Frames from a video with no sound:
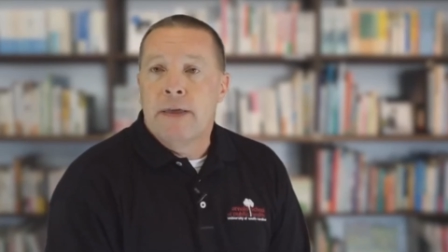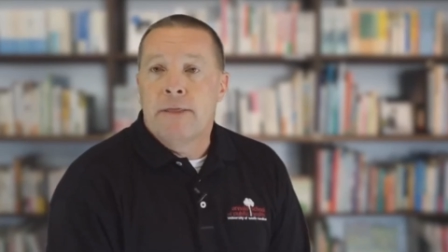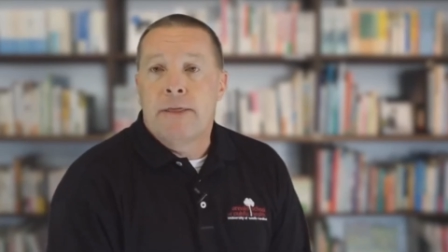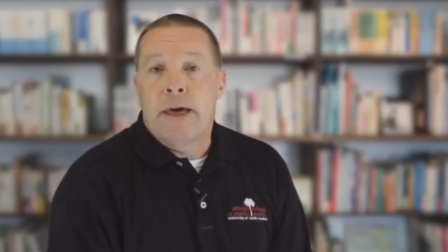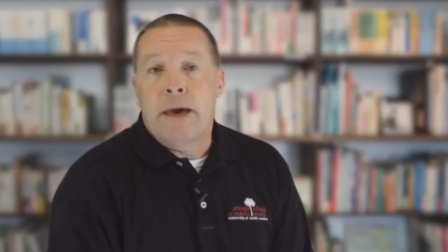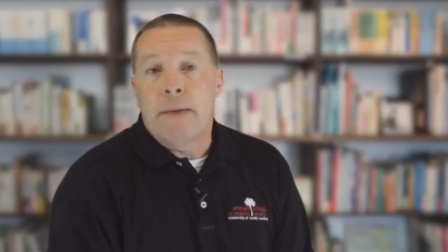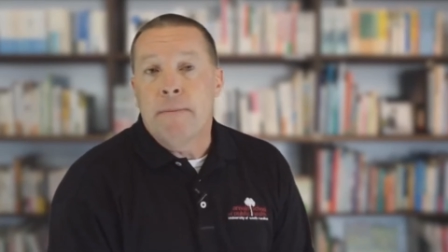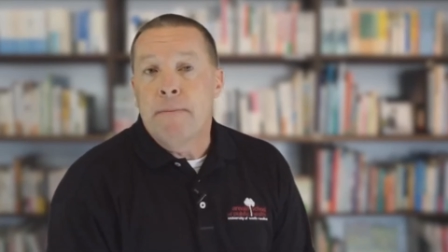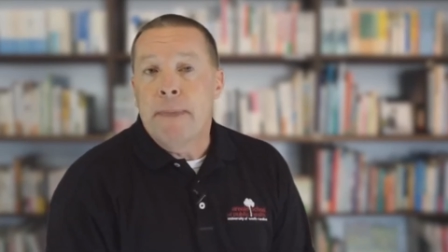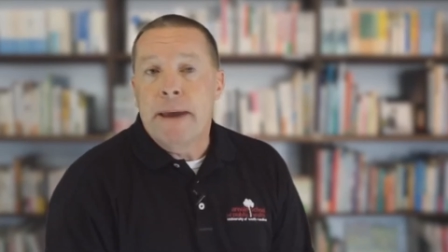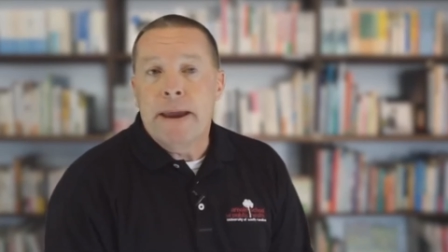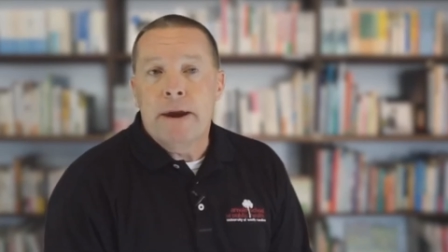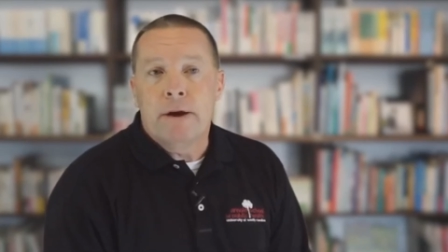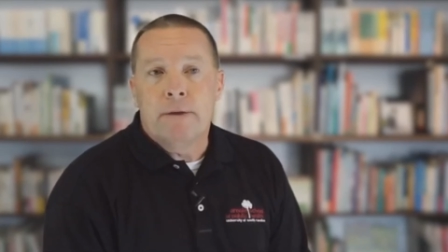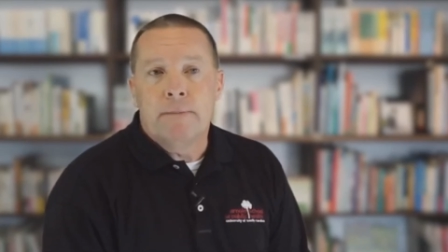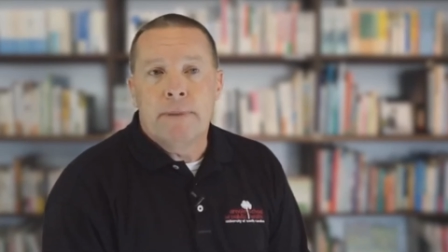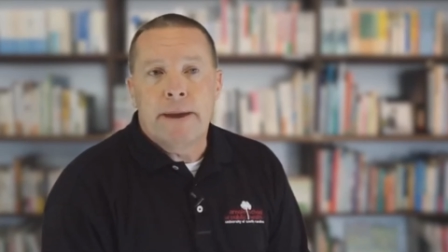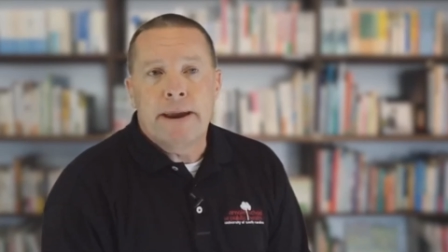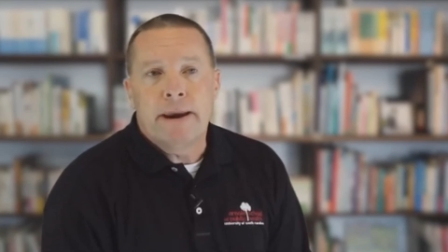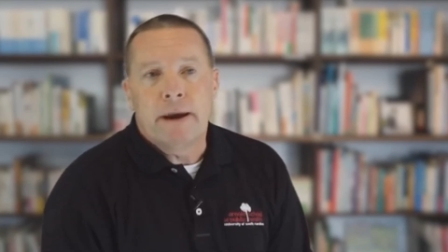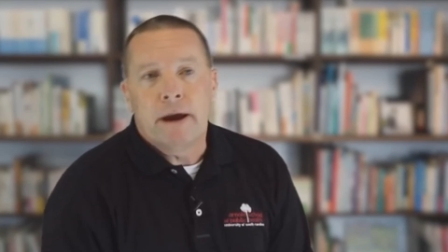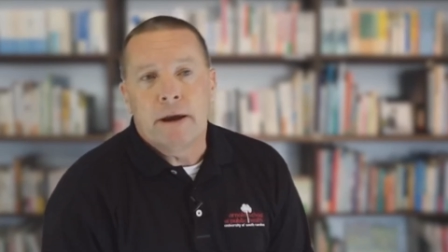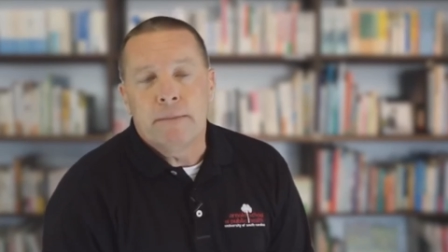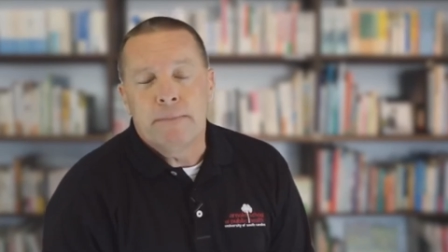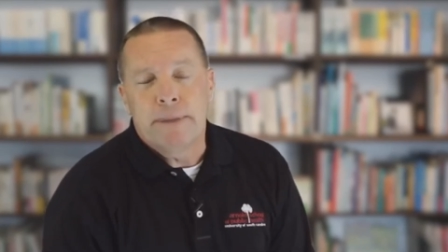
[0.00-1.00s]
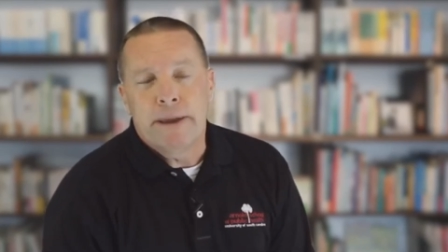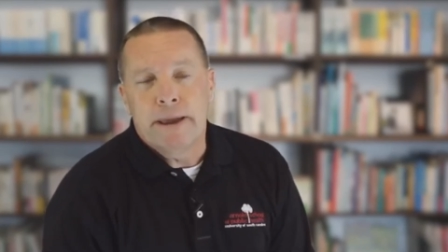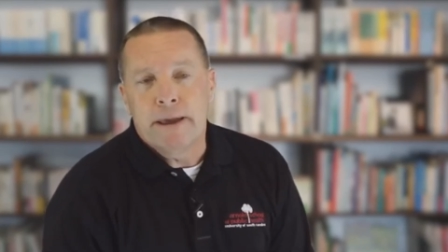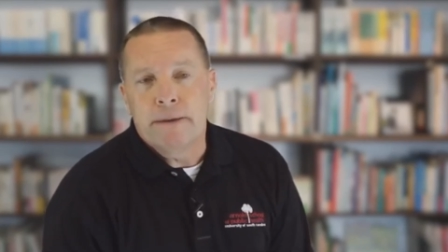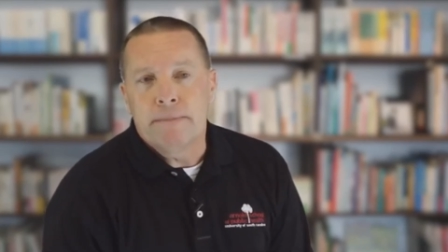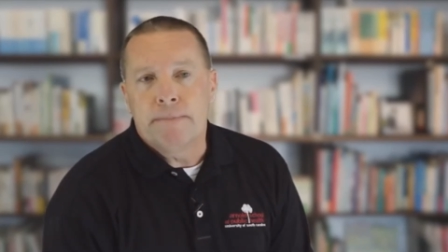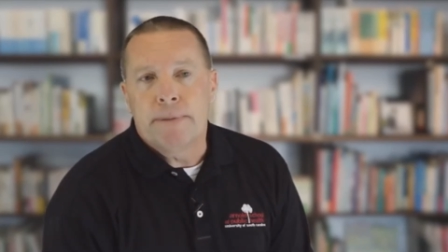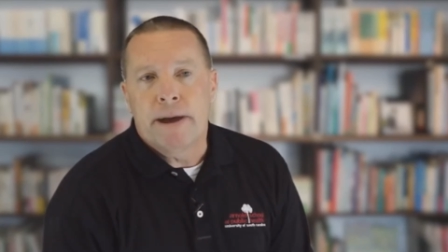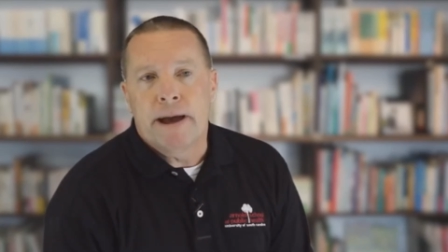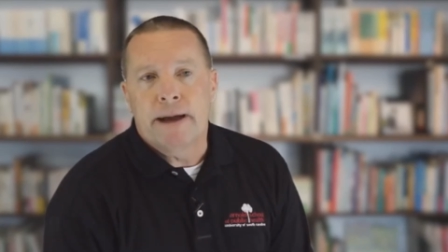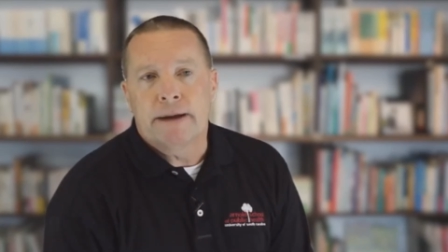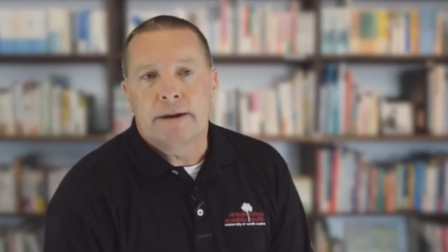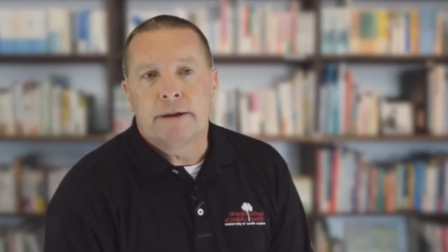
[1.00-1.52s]
that may or may not be
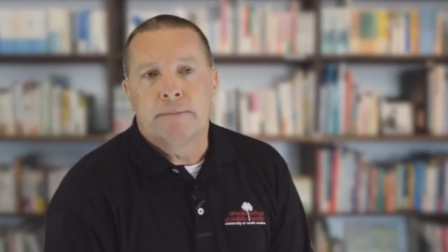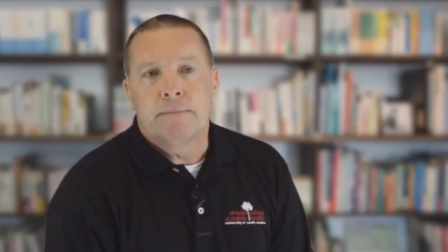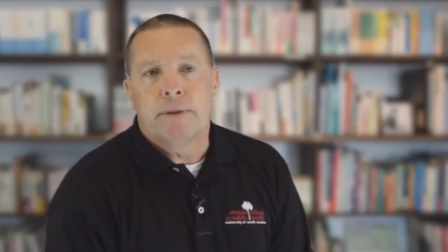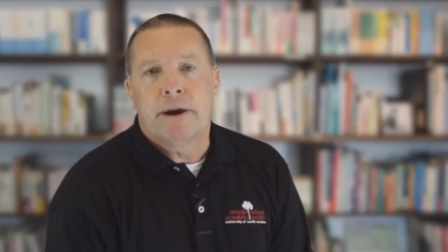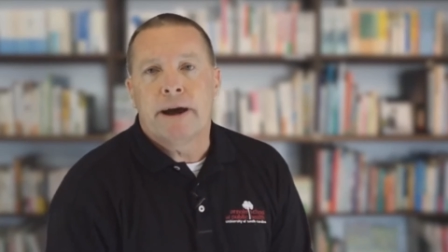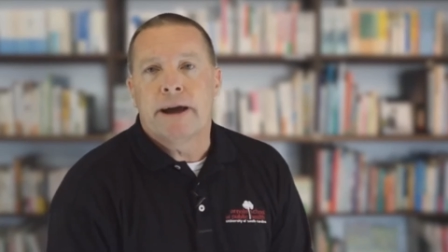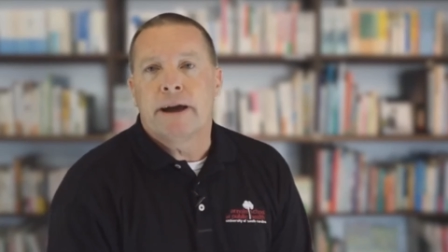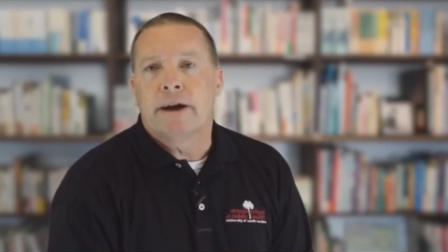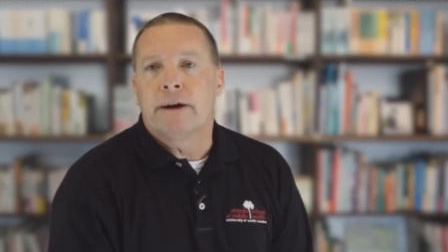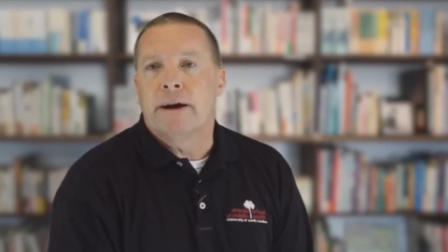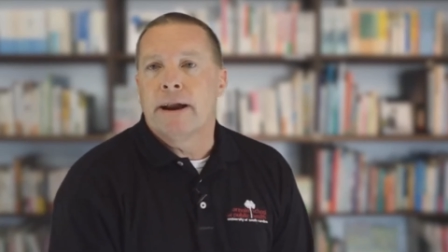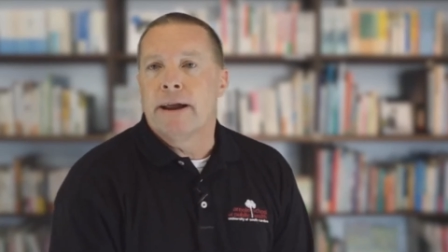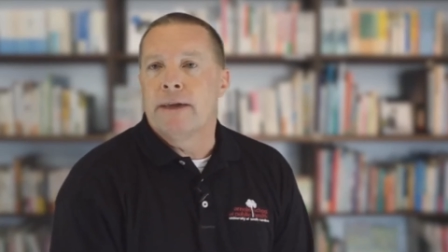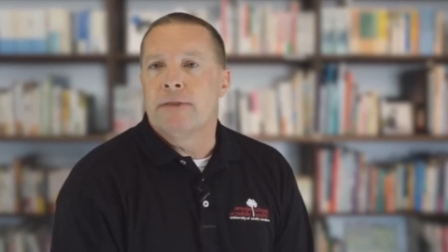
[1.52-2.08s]
impacted by our